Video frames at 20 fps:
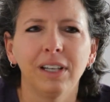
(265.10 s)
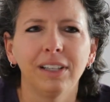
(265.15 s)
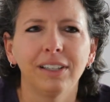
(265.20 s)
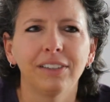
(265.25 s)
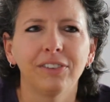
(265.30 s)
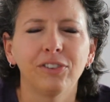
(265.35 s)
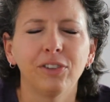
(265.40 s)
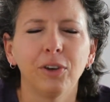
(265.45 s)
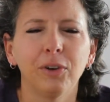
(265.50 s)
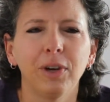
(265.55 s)

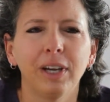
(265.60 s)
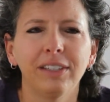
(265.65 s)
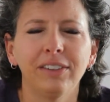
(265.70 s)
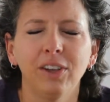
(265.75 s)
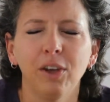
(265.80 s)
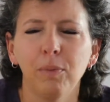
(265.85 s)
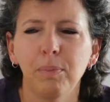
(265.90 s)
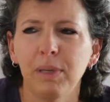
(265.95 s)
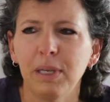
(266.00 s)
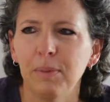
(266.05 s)
So I
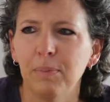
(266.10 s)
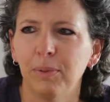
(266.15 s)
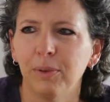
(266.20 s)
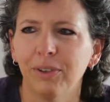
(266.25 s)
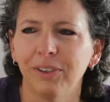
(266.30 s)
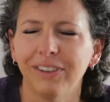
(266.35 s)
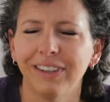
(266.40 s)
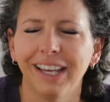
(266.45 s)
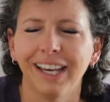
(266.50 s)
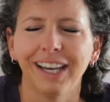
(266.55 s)
tell
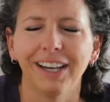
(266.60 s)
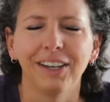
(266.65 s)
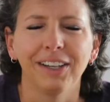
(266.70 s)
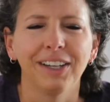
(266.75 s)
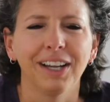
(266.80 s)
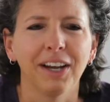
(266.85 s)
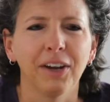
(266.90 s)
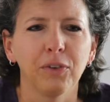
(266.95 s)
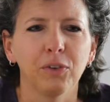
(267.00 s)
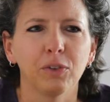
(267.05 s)
people
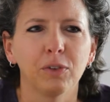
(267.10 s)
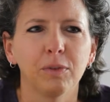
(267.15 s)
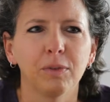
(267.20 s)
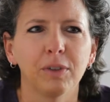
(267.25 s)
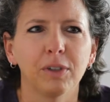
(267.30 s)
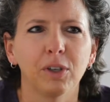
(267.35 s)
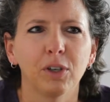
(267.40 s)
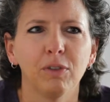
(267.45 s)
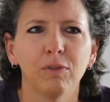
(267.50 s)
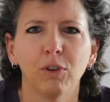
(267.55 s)
that I was
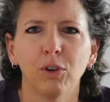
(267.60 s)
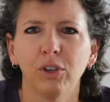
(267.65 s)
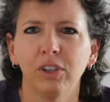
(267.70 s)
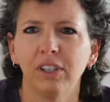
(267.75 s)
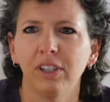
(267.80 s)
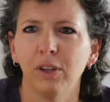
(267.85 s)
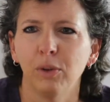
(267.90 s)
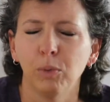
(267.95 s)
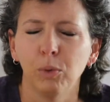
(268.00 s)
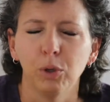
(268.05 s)
converted
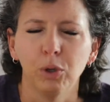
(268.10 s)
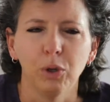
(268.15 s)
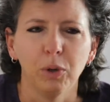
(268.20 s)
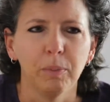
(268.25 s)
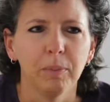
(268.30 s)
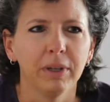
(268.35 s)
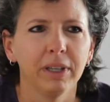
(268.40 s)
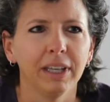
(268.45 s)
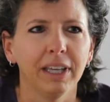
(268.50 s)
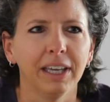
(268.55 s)
in the
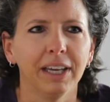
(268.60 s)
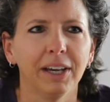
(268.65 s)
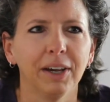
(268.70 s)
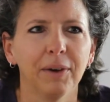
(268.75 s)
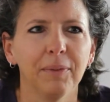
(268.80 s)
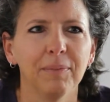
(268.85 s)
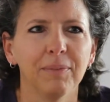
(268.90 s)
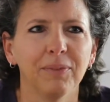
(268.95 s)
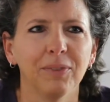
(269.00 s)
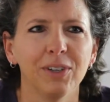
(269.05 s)
womb,
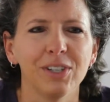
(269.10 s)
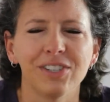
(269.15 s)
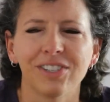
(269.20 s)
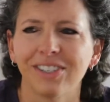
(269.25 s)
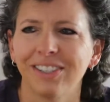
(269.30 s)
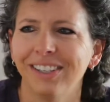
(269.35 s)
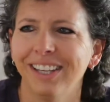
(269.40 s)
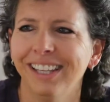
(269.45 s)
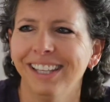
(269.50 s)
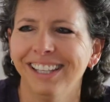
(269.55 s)

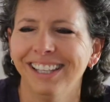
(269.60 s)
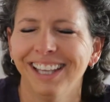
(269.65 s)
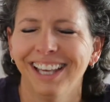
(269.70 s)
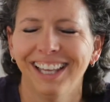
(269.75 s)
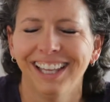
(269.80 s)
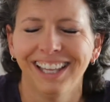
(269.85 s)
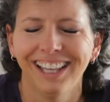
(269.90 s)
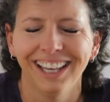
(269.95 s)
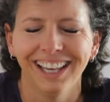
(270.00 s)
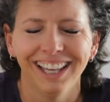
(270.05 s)
which
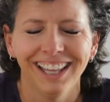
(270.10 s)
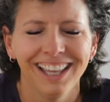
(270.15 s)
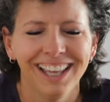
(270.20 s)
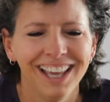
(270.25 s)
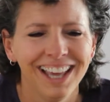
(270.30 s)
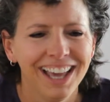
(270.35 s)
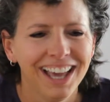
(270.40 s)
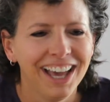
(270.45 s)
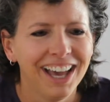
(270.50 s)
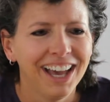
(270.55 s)

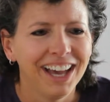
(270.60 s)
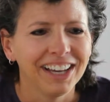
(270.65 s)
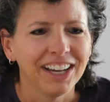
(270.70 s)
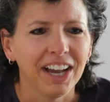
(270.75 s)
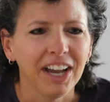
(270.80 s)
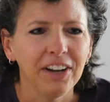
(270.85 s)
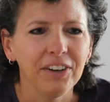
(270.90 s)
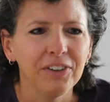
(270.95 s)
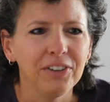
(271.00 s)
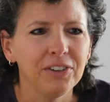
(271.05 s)

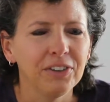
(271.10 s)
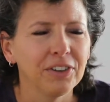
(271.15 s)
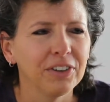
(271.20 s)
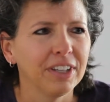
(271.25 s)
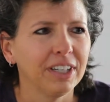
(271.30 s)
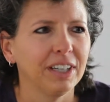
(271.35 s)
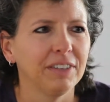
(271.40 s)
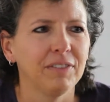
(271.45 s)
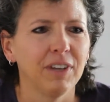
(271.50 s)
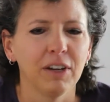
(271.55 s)
I don't know
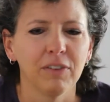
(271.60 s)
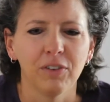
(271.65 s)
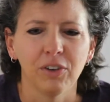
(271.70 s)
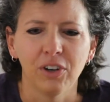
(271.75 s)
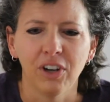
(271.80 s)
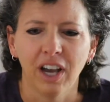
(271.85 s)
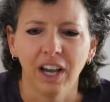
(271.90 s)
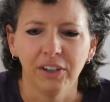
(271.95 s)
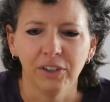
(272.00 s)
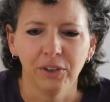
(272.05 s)
that I've ever
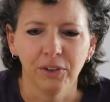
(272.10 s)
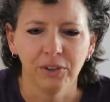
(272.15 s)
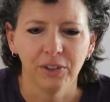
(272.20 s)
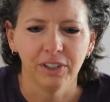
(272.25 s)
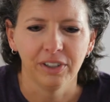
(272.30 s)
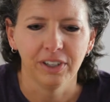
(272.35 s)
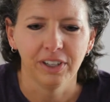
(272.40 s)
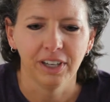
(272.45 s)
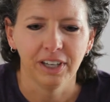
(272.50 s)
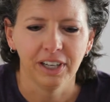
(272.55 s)
not known
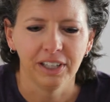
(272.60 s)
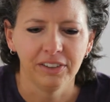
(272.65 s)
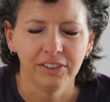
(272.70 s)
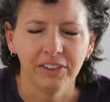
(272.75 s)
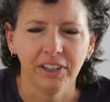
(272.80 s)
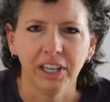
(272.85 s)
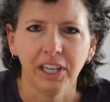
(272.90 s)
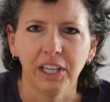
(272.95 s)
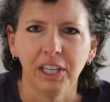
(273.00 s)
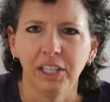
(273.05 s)
a
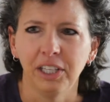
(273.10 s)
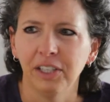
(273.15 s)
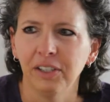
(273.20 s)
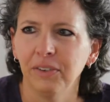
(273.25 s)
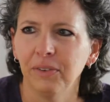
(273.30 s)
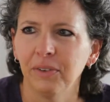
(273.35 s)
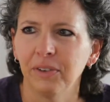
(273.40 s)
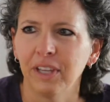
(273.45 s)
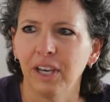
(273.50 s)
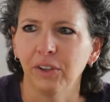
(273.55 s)

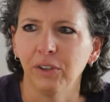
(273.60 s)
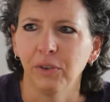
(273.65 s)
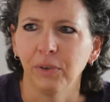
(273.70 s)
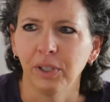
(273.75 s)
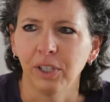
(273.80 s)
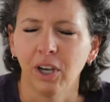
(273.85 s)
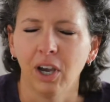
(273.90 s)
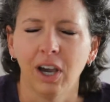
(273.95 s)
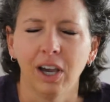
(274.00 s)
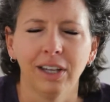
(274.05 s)
day without
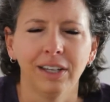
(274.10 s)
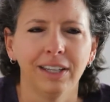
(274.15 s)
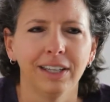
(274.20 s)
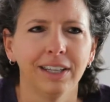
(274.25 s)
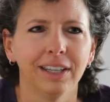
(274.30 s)
knowing God.